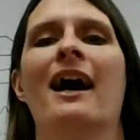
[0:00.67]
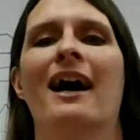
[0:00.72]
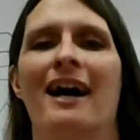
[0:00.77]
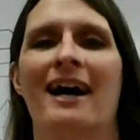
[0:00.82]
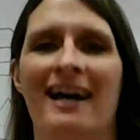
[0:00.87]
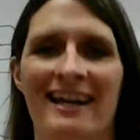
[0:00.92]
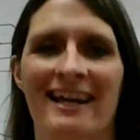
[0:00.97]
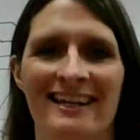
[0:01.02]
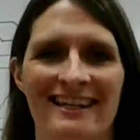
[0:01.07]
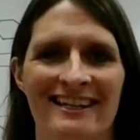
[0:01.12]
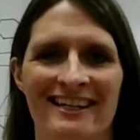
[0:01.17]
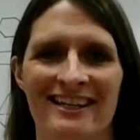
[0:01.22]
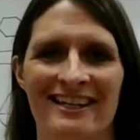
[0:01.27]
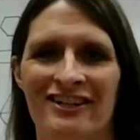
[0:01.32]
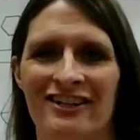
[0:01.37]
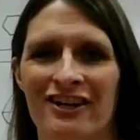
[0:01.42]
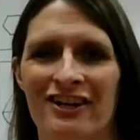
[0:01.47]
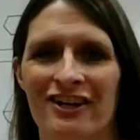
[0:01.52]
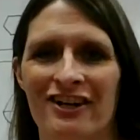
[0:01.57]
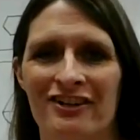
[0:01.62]
Hi again,
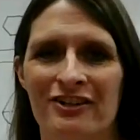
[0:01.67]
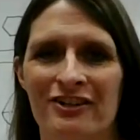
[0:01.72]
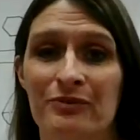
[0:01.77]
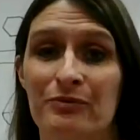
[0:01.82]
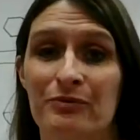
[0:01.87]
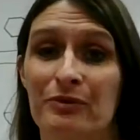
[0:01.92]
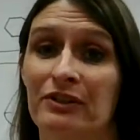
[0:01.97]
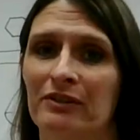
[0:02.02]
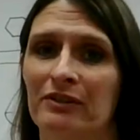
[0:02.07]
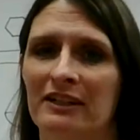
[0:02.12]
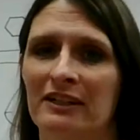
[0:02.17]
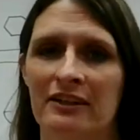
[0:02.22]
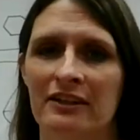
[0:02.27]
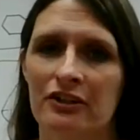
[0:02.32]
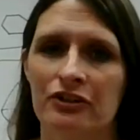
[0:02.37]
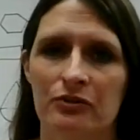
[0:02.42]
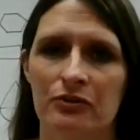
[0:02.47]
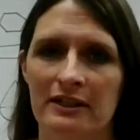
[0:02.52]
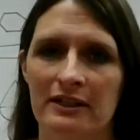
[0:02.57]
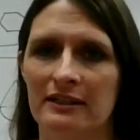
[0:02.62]
kindergartners. We're going to read another
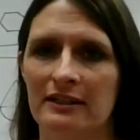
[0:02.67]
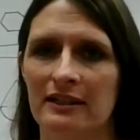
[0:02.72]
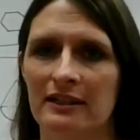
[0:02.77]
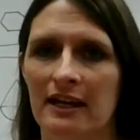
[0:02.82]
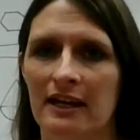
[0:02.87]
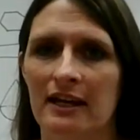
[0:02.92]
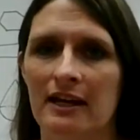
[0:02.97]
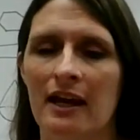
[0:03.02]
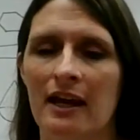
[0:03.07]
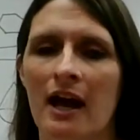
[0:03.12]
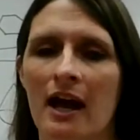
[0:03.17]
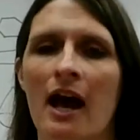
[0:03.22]
story today.